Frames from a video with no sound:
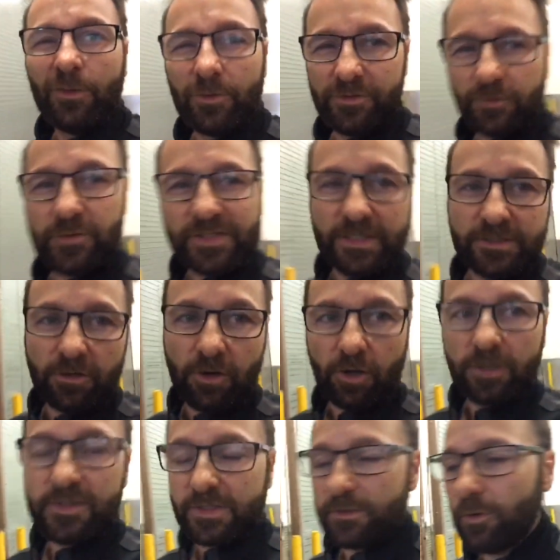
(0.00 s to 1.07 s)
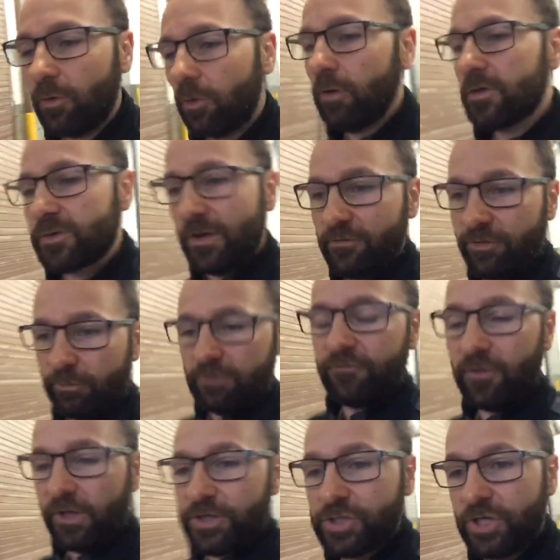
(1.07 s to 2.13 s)
with two six of hearts in the hole. So I have three
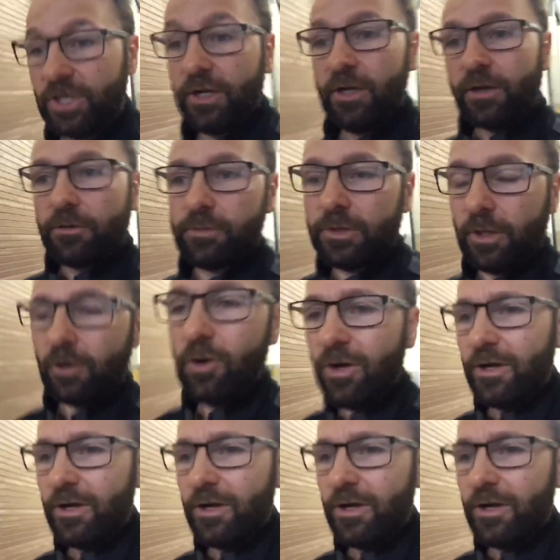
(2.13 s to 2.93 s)
flush, three low.